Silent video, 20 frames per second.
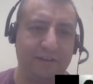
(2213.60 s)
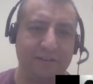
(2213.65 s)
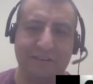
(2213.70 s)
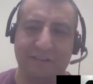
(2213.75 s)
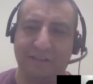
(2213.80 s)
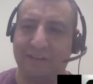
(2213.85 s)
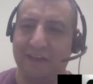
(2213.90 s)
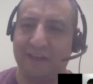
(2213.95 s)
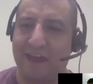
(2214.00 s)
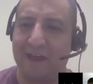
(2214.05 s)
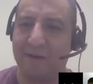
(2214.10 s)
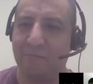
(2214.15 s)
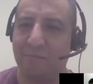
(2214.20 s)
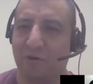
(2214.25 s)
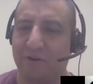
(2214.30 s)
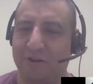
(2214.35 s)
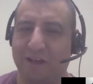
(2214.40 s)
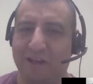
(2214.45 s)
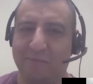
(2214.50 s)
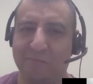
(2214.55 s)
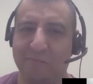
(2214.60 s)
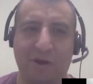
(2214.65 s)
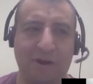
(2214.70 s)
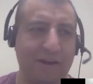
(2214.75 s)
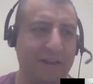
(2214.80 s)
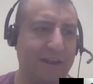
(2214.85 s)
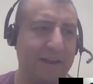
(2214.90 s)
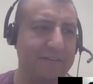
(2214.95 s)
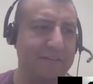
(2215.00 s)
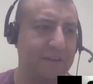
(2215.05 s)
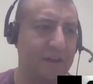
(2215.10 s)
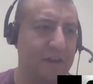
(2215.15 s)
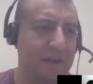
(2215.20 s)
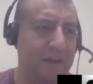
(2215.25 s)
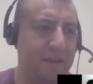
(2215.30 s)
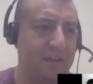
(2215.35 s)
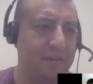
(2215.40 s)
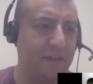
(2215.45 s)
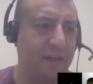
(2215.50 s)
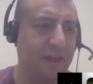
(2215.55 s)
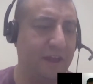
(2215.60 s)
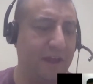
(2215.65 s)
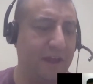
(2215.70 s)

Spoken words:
is it GAM or Game podcast? They